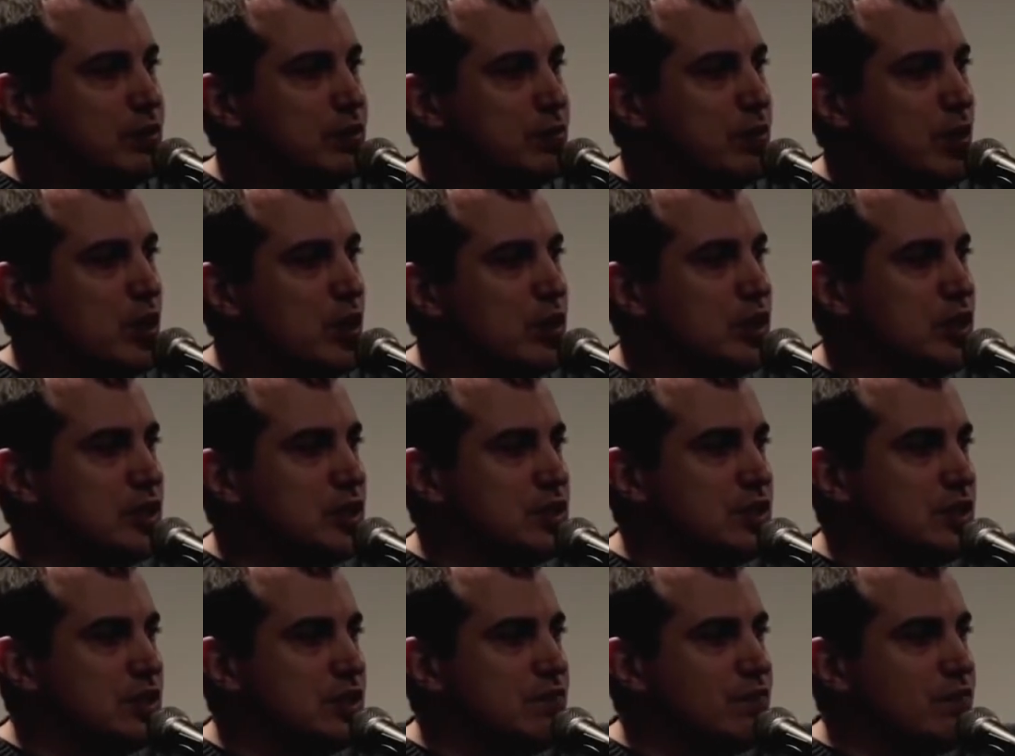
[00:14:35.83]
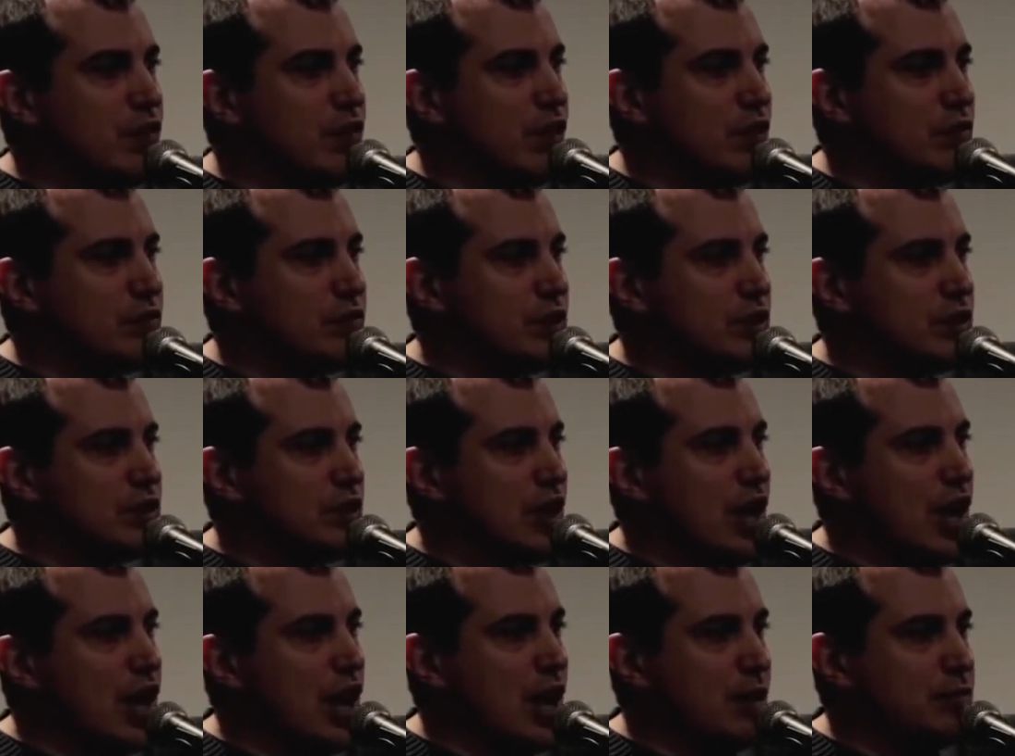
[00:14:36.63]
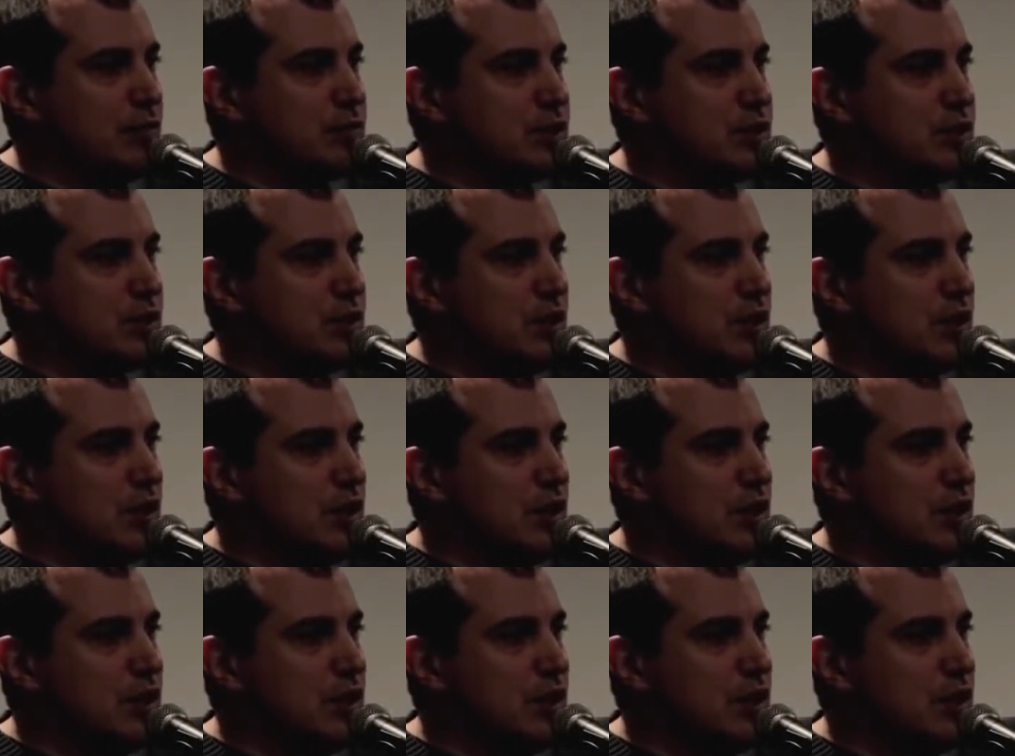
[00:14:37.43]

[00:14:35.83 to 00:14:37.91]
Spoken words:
the parties involved in the hops.